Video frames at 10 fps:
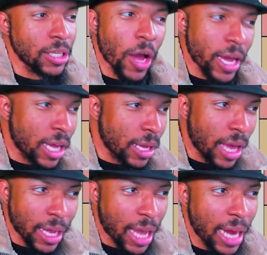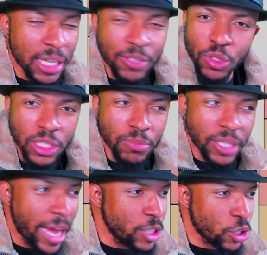it kind of leaves you in some
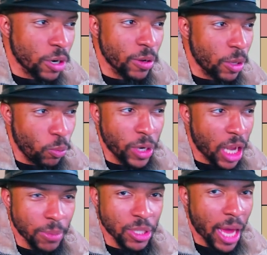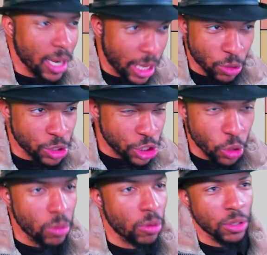danger when it comes to that. Like you
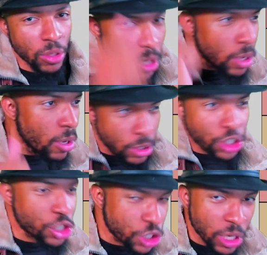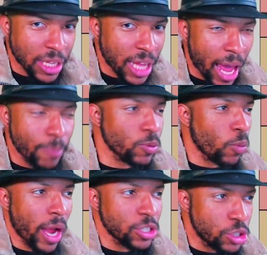shoot like that,
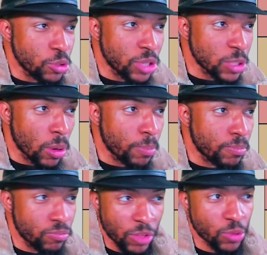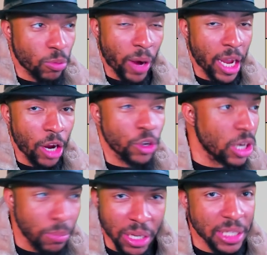whereas you shoot this one right here, you can
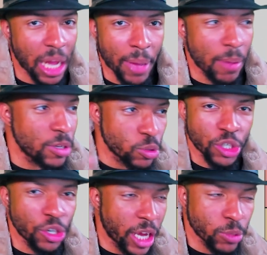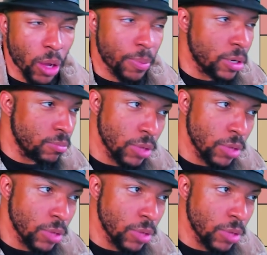immediately stop aiming and switch to your next weapon.